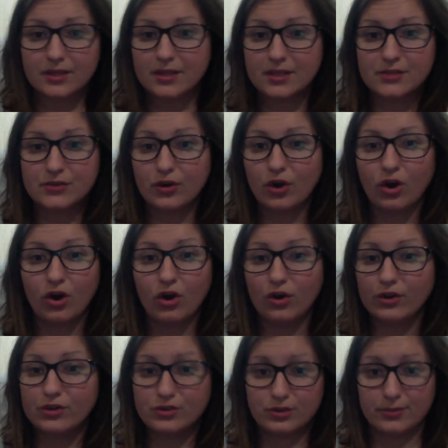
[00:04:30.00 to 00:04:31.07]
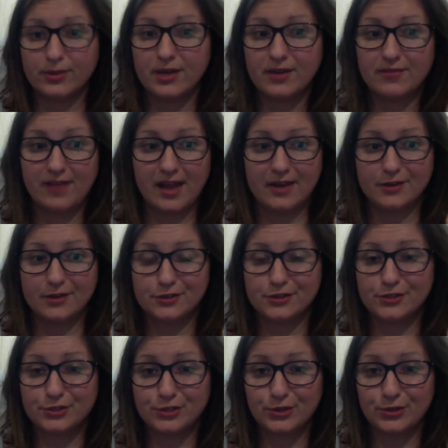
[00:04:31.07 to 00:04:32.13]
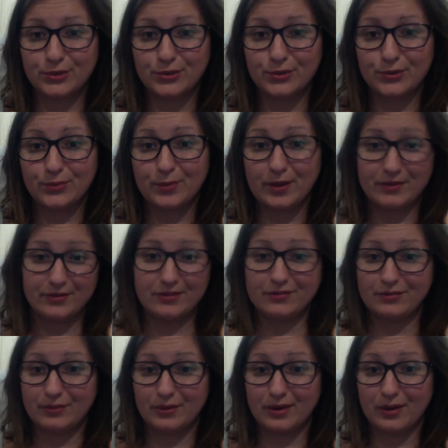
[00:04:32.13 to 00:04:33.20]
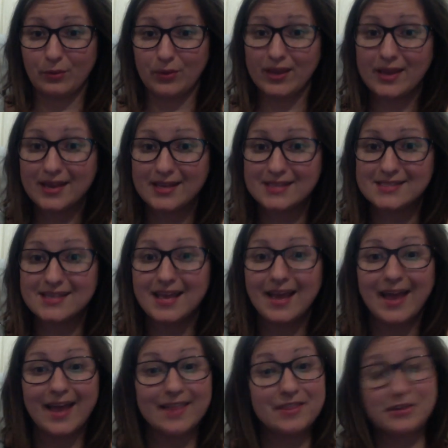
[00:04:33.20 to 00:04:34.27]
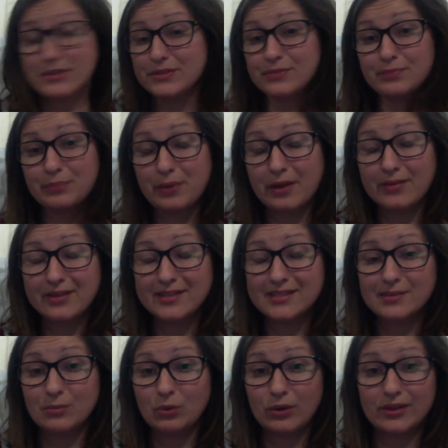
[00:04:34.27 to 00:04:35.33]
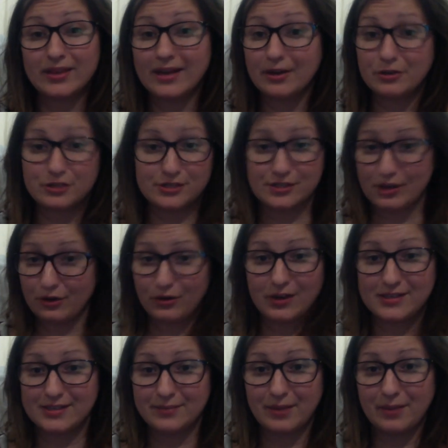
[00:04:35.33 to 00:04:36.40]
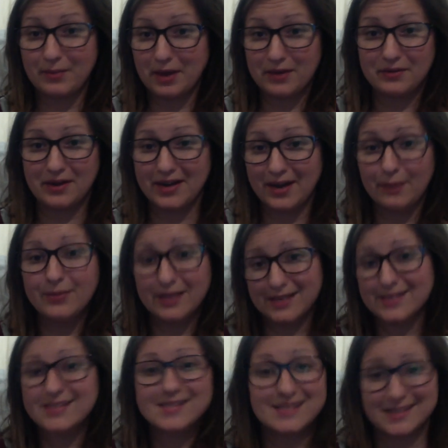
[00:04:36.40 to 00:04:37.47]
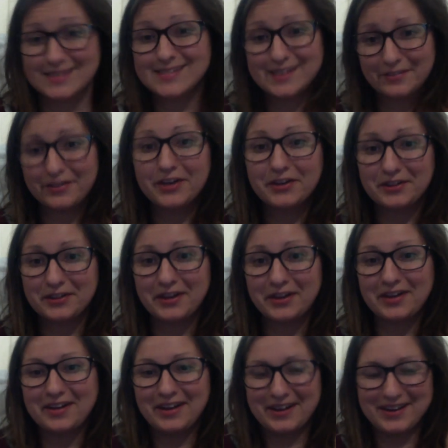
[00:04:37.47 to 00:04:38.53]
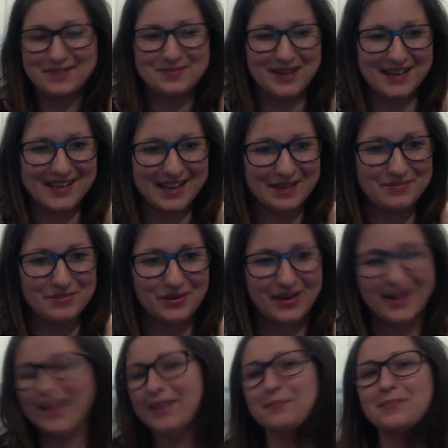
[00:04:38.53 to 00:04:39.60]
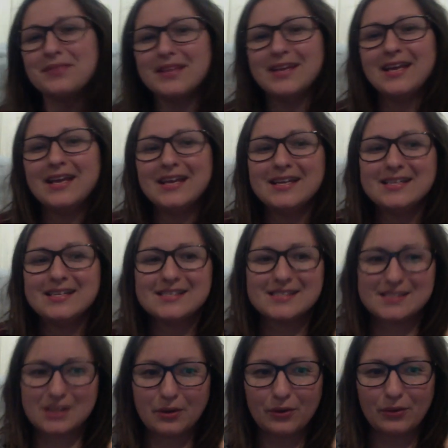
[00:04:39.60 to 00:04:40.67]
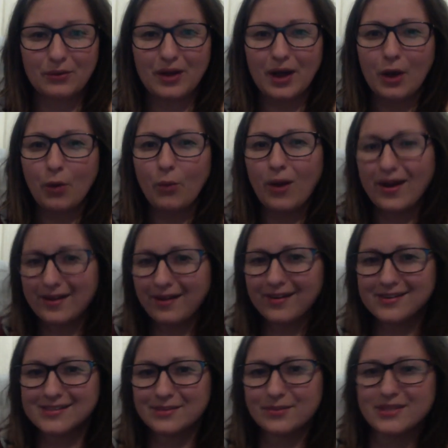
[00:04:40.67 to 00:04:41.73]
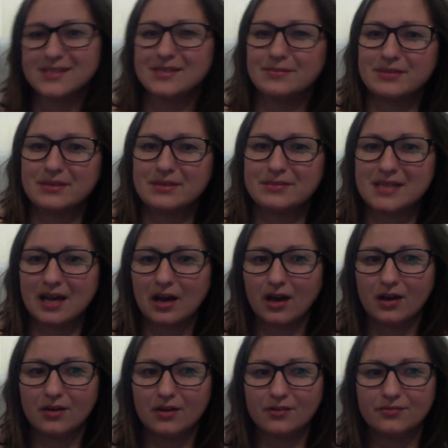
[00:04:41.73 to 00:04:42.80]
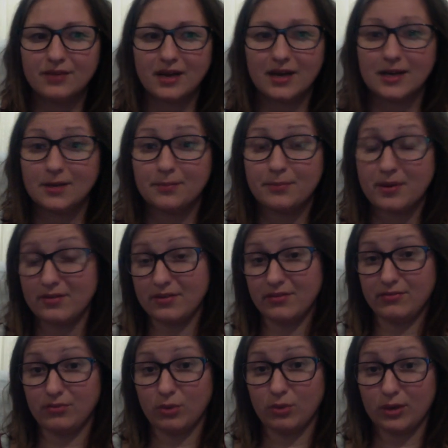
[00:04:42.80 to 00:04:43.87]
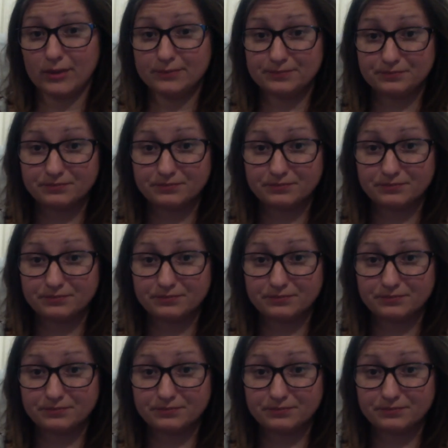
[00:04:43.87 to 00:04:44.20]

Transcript: These are all contributing factors to pelvic floor weakness, and there's probably some more that are just not crossing my mind right now because it is 7 o'clock on a Monday morning. So what are some of the symptoms of pelvic floor